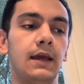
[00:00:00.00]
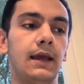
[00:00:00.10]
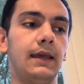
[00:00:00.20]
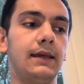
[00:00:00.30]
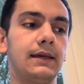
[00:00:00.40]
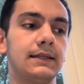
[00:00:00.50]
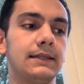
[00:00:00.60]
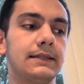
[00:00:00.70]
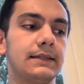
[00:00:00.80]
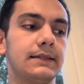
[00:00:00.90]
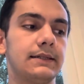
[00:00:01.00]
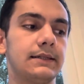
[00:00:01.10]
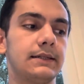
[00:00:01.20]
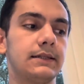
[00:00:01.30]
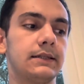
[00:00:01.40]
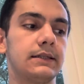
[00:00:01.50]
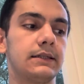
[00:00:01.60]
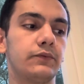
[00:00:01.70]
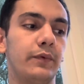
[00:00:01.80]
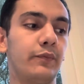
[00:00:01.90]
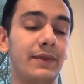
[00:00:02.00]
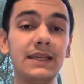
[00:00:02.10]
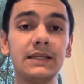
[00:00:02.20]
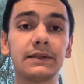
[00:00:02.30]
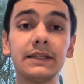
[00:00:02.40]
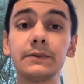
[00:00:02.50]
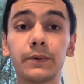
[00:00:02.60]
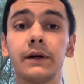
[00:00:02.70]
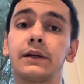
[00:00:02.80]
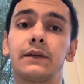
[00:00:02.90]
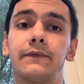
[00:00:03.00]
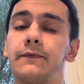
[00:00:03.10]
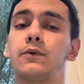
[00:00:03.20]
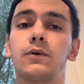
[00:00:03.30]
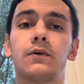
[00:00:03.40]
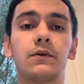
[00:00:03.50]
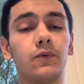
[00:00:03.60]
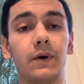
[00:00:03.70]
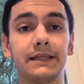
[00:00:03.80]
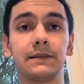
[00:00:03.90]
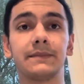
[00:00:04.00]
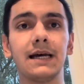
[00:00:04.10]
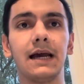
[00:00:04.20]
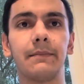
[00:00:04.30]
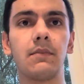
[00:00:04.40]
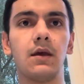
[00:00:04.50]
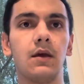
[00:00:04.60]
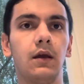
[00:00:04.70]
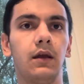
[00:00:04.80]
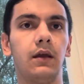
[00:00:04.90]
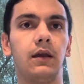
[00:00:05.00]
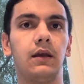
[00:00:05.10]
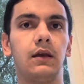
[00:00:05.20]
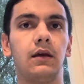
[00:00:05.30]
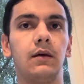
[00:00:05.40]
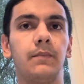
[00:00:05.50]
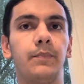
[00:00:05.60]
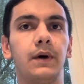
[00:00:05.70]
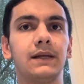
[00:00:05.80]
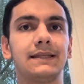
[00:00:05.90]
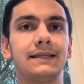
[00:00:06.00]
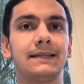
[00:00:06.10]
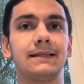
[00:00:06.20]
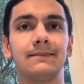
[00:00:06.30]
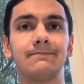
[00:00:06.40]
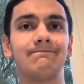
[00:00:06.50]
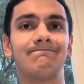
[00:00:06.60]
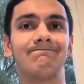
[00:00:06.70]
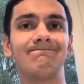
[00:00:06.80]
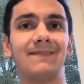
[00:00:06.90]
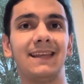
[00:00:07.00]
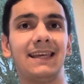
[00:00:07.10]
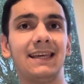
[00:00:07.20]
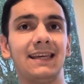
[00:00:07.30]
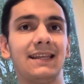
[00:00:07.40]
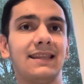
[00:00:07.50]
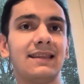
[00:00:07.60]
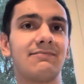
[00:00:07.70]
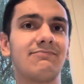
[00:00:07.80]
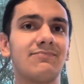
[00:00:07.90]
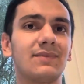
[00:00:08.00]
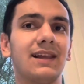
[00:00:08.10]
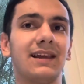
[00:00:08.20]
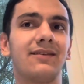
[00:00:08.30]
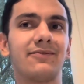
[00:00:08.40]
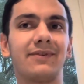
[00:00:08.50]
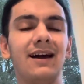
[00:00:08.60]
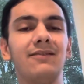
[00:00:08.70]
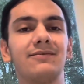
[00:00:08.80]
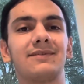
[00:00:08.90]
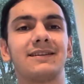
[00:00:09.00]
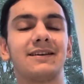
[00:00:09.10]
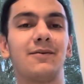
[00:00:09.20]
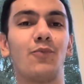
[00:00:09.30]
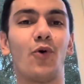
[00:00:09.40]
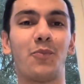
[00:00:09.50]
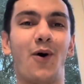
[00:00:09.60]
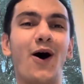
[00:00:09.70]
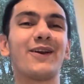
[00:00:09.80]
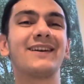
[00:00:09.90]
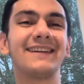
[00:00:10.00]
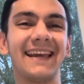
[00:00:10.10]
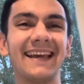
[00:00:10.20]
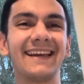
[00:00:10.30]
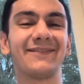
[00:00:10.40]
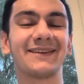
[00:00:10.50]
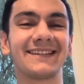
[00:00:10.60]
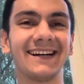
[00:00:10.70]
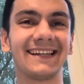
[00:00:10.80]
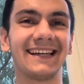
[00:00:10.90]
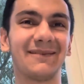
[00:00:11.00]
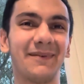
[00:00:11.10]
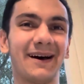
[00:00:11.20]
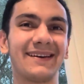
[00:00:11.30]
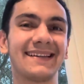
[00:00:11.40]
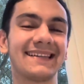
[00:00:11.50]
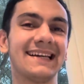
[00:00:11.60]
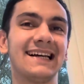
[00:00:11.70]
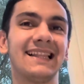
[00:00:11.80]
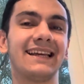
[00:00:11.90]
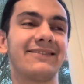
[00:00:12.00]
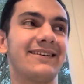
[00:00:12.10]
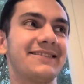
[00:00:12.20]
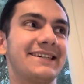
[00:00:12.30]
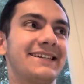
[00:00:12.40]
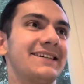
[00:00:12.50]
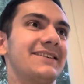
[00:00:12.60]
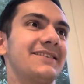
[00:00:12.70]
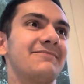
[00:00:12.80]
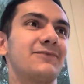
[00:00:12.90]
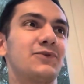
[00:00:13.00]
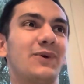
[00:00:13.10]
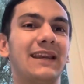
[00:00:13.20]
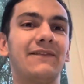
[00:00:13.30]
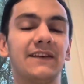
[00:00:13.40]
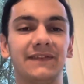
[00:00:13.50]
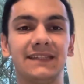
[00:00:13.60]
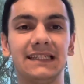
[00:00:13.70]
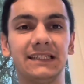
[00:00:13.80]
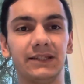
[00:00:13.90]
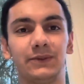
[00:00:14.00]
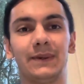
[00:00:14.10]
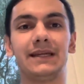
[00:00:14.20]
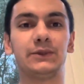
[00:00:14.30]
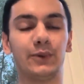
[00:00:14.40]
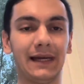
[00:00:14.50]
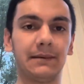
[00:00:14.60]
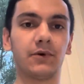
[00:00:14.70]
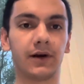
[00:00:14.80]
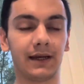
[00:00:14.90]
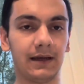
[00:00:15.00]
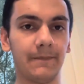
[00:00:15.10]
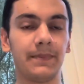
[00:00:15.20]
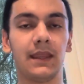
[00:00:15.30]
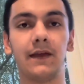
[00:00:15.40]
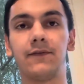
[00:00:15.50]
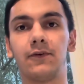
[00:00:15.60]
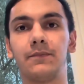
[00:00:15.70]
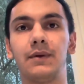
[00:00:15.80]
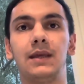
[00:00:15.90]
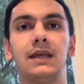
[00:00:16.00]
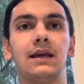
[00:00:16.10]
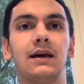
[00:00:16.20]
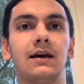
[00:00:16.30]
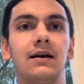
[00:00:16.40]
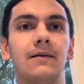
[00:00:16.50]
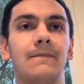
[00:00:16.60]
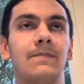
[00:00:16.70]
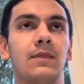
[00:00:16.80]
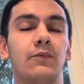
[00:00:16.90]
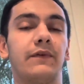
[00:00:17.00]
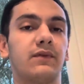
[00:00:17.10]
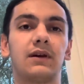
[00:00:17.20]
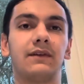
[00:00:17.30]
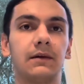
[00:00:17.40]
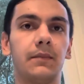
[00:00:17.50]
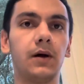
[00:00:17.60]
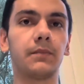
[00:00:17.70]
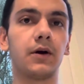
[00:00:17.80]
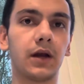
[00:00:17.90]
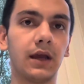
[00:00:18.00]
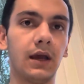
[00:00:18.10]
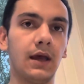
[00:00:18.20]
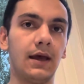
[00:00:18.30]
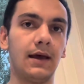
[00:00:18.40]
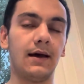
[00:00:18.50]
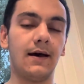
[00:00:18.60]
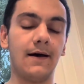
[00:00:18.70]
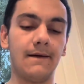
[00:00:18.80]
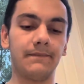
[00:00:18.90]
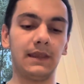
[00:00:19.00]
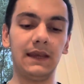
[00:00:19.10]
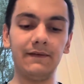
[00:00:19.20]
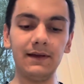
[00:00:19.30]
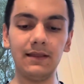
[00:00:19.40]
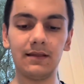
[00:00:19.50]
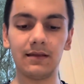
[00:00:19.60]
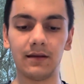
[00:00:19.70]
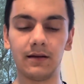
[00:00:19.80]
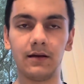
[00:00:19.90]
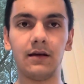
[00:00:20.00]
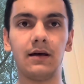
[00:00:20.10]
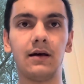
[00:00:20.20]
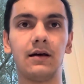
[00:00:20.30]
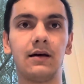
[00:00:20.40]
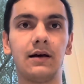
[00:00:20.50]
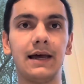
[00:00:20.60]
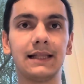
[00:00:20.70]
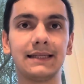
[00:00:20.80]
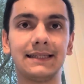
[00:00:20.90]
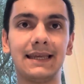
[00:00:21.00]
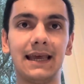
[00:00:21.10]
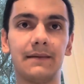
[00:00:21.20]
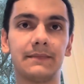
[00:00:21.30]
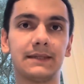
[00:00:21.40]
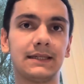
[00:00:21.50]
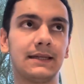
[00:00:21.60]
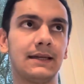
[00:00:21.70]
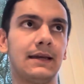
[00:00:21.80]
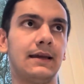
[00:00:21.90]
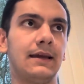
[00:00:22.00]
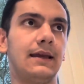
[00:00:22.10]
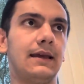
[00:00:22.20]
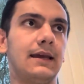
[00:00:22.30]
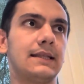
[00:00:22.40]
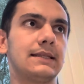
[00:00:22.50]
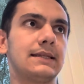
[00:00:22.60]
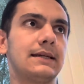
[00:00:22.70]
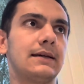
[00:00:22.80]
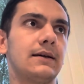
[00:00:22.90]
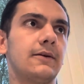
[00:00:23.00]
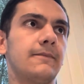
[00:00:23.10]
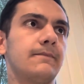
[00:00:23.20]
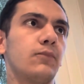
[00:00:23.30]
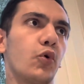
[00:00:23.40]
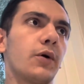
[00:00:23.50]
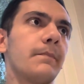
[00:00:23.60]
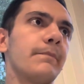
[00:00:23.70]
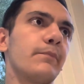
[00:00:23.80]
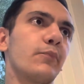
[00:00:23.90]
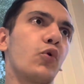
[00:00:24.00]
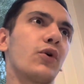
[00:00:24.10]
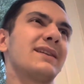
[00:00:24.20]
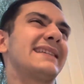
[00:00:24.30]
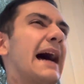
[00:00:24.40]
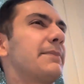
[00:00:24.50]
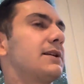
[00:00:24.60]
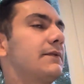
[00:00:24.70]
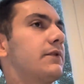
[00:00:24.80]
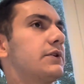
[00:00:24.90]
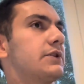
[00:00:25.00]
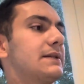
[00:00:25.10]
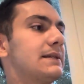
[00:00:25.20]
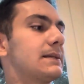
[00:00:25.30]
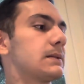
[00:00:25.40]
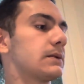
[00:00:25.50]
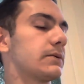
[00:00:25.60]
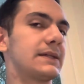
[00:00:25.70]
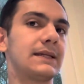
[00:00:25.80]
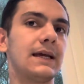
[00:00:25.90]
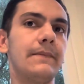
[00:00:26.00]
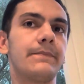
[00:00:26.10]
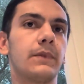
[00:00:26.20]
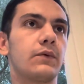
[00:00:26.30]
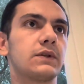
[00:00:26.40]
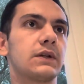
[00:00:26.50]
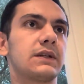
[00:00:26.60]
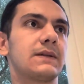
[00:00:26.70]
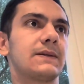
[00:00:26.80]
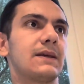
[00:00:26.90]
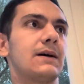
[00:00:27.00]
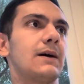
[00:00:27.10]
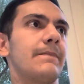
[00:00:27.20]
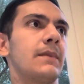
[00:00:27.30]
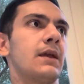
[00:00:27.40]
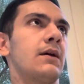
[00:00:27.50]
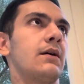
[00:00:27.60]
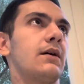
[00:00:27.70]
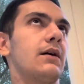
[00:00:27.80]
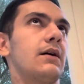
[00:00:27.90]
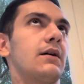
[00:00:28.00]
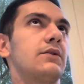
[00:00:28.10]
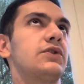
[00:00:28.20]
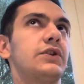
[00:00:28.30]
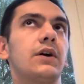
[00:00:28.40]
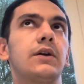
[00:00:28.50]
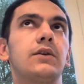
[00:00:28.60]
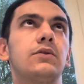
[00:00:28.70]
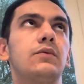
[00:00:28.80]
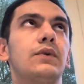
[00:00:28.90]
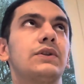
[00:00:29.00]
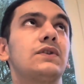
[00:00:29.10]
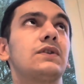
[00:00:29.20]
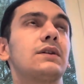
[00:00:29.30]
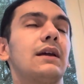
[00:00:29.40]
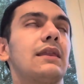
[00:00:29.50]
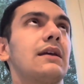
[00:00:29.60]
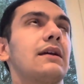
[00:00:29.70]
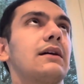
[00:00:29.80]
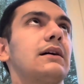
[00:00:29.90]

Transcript: And this worked for quite some time, but in like around more modern day, if we're talking about it, like around the 2015 to 2020 mark, if we're giving a ballpark, even LSTMs and more adapted versions, so to say, such as the GRU, which I think